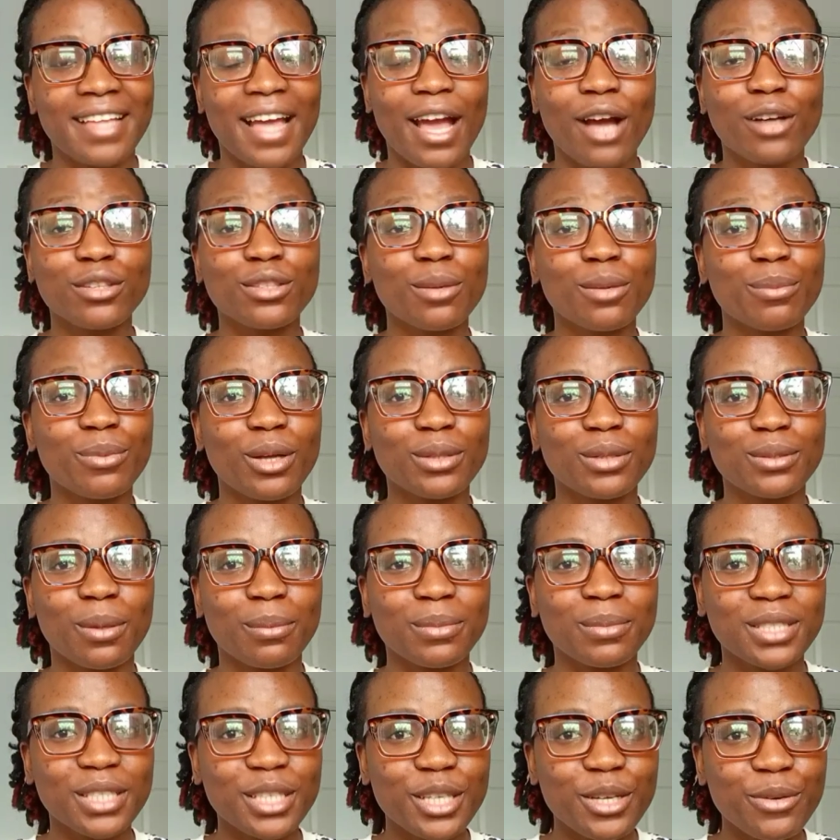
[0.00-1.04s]
I also brought some
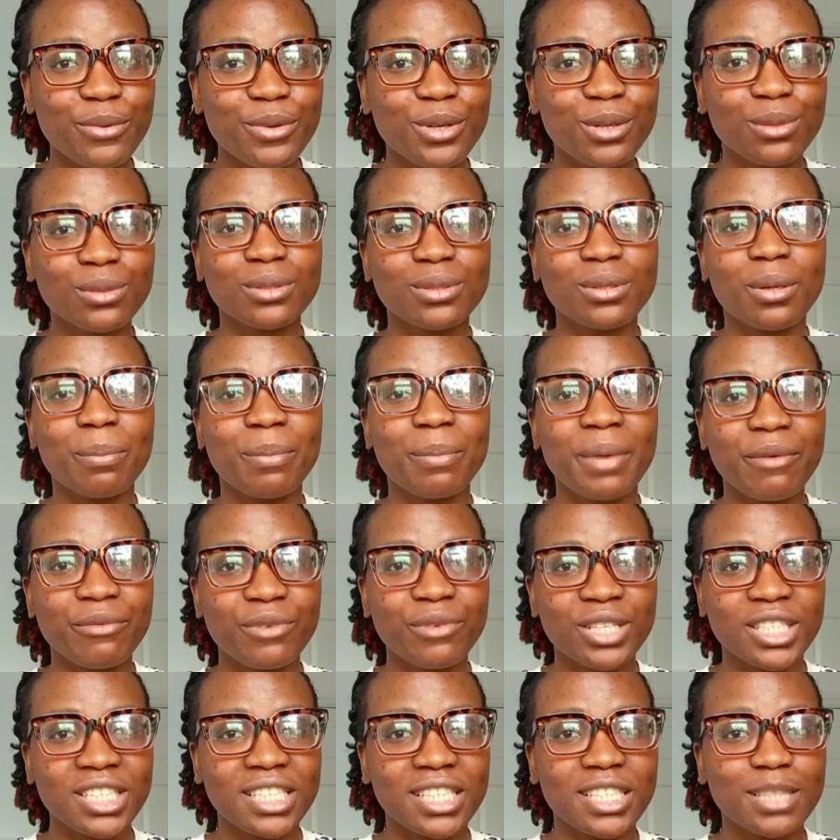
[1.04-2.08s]
cereals, some
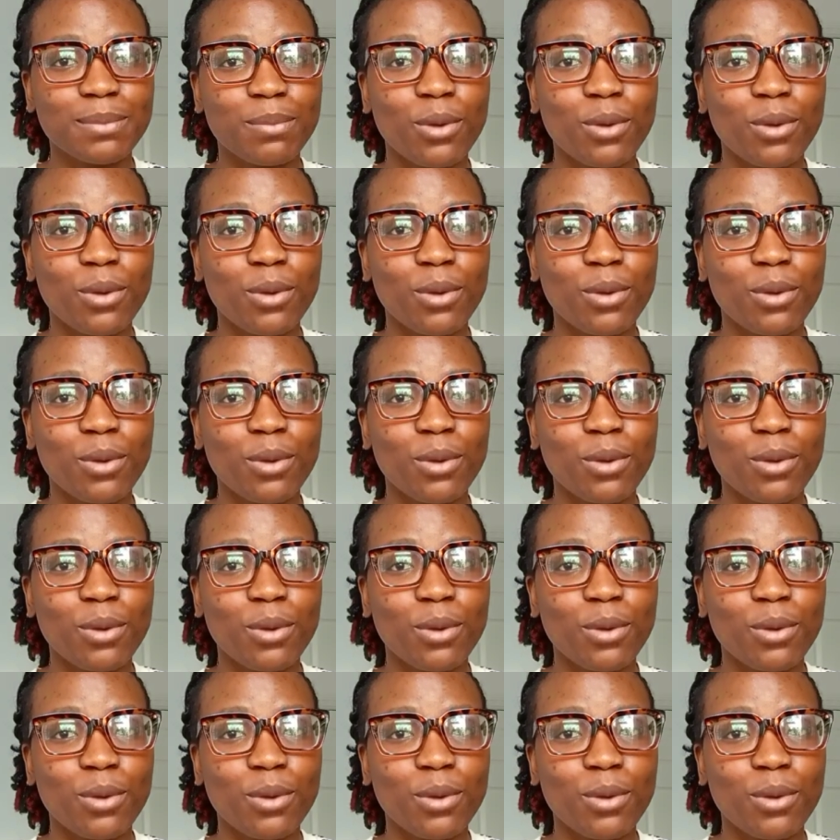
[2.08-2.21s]
beverages,